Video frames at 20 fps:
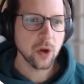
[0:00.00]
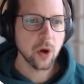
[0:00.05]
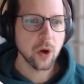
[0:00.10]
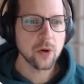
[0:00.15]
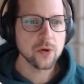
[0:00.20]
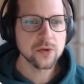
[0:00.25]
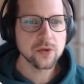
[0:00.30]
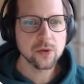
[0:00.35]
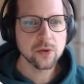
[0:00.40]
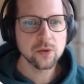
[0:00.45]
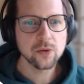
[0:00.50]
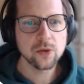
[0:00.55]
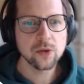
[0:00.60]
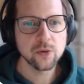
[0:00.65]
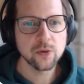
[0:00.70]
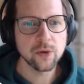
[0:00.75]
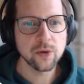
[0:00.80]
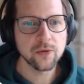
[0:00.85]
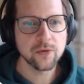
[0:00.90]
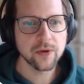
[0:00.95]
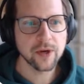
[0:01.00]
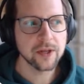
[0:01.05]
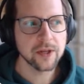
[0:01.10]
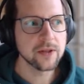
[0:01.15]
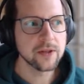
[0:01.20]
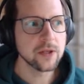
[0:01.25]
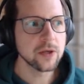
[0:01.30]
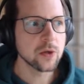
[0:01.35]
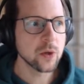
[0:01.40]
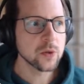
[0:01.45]
Also, you will
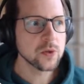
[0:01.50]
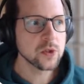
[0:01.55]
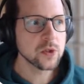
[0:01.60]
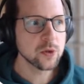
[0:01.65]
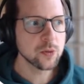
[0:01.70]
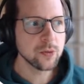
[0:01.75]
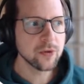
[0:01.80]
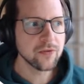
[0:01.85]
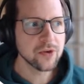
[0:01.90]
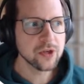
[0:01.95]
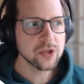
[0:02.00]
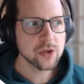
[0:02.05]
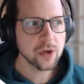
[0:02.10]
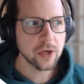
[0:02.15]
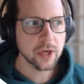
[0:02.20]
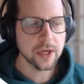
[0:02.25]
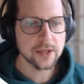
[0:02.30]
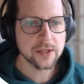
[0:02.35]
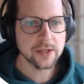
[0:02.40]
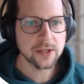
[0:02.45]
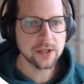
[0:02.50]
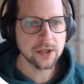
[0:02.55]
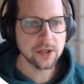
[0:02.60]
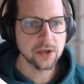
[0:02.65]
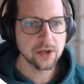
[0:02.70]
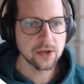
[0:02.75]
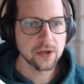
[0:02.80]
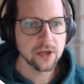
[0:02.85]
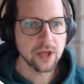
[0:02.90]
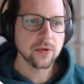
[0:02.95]
find the nodes to be visualized
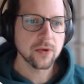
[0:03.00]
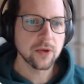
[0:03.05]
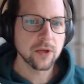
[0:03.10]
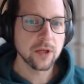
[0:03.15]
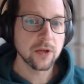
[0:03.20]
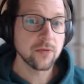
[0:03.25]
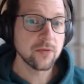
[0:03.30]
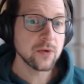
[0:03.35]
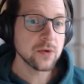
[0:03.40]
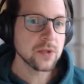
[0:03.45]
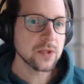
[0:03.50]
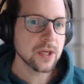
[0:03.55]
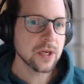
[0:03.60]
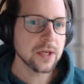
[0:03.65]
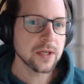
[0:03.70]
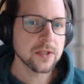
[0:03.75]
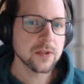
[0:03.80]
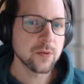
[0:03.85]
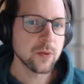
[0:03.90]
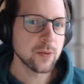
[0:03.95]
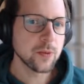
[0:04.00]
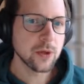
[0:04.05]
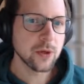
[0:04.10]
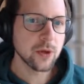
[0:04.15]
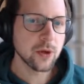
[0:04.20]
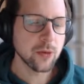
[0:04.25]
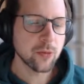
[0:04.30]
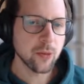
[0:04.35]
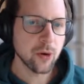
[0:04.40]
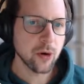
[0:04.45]
here. In a few seconds, we will
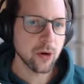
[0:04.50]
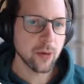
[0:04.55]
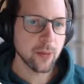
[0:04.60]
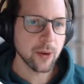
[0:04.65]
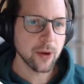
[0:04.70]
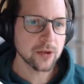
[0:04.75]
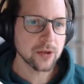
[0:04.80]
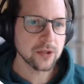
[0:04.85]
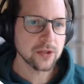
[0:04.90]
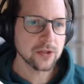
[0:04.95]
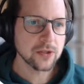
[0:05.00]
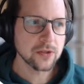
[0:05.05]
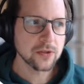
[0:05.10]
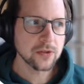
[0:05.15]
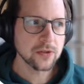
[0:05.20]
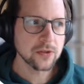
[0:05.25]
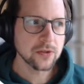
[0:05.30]
learn more about it.